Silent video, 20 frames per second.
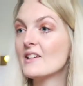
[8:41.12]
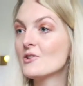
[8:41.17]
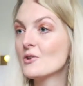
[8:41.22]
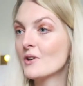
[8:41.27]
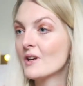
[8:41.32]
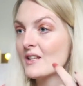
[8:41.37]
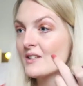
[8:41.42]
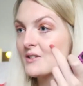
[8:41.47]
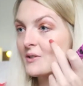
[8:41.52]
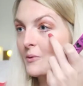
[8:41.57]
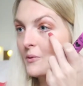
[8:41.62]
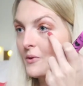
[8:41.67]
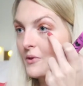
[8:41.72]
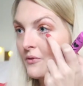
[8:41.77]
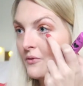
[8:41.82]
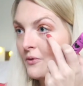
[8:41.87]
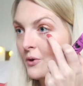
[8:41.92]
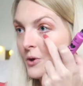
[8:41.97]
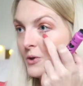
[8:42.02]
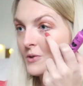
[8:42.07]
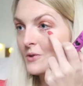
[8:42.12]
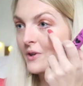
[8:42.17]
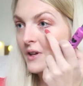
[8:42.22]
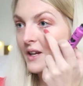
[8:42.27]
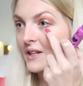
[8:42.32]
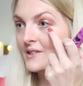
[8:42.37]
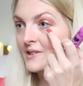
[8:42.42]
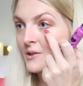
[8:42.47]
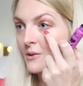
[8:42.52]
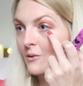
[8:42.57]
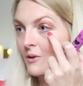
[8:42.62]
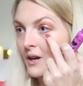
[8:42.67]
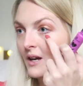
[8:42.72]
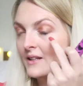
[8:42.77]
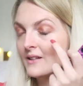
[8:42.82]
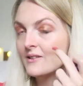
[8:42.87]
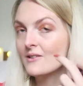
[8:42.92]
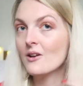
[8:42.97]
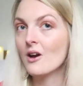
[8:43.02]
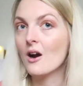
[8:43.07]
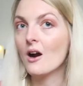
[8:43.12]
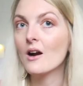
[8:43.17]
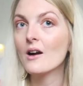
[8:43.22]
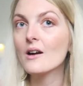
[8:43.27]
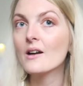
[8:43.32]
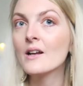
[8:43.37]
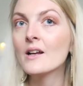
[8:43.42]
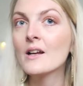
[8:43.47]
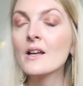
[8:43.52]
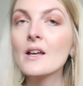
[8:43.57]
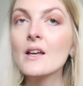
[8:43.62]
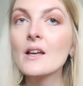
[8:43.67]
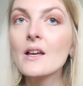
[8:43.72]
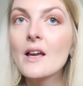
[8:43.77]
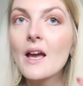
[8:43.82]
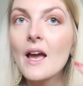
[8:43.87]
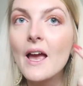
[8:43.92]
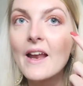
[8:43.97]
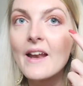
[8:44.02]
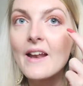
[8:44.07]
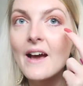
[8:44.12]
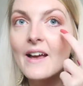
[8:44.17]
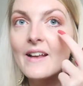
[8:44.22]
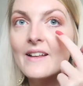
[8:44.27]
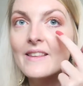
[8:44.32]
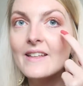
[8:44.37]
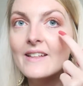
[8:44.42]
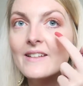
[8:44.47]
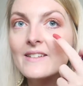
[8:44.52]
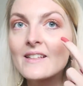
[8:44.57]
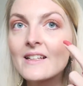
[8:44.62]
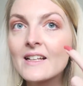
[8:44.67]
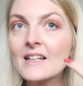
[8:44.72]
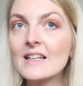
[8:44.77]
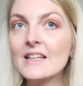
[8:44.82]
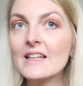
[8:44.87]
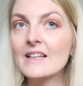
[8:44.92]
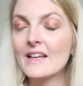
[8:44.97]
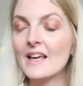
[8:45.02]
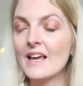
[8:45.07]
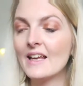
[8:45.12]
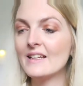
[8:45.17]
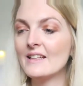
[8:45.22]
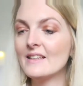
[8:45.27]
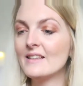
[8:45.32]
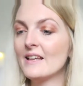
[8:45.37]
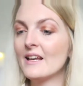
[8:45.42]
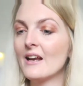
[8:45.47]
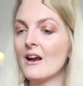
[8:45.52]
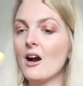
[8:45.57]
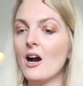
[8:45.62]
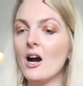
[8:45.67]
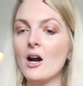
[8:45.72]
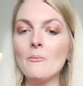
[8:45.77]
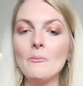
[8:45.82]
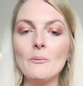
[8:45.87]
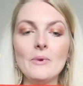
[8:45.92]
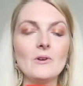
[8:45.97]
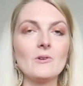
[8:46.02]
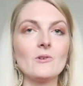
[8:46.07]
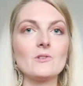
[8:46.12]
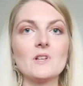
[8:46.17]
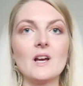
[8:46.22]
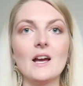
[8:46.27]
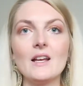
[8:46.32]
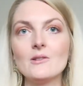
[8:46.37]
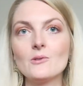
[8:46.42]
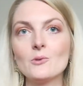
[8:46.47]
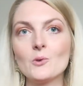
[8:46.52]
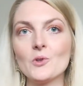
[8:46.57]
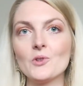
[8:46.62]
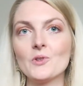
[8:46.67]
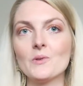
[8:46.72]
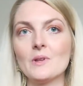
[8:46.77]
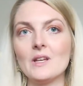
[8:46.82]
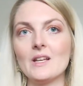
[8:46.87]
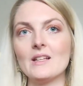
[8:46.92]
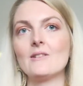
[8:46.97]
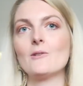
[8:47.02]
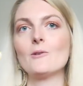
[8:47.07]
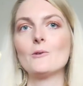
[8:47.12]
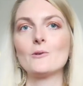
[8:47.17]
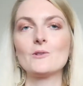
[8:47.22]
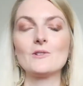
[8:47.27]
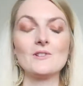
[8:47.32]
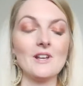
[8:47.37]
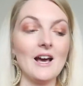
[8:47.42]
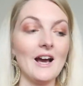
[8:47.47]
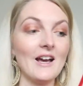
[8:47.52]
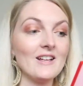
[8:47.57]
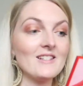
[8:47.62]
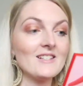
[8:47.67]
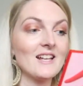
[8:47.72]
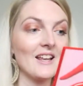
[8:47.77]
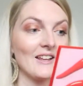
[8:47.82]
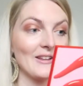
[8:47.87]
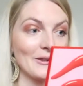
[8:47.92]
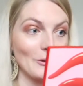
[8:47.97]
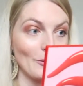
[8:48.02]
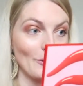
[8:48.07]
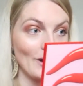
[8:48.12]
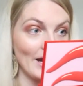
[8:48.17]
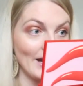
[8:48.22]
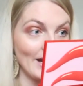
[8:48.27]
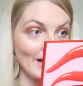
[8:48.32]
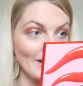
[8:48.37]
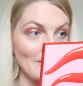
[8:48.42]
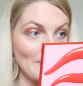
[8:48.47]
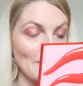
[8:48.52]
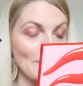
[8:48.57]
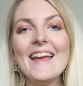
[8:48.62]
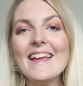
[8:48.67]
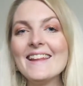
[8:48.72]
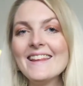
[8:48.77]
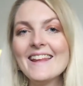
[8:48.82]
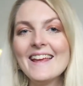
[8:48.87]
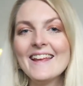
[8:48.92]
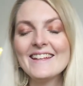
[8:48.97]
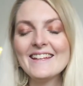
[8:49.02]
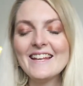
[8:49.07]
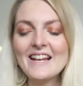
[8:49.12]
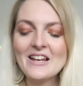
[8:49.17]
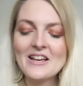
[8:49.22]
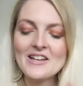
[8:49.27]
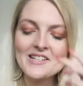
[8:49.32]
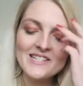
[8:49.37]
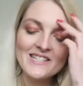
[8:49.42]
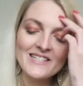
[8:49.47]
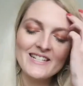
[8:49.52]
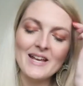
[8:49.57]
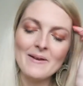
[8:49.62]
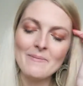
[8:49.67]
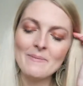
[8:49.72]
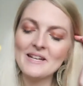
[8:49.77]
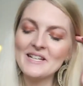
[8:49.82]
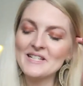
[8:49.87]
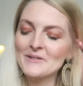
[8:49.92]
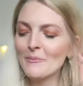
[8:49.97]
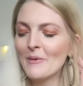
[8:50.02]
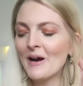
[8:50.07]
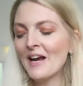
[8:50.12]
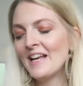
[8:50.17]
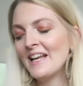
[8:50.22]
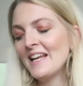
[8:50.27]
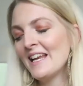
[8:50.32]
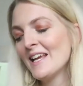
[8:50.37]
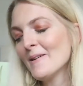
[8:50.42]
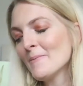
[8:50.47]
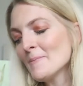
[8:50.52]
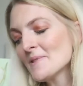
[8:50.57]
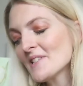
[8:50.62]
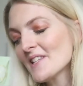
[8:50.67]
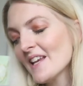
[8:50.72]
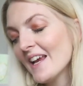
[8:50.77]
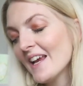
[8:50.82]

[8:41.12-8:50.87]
as you can see on the photo, it's quite dark. And I didn't clean anything up because I thought it looked nice like the way. And then the last step is my lips.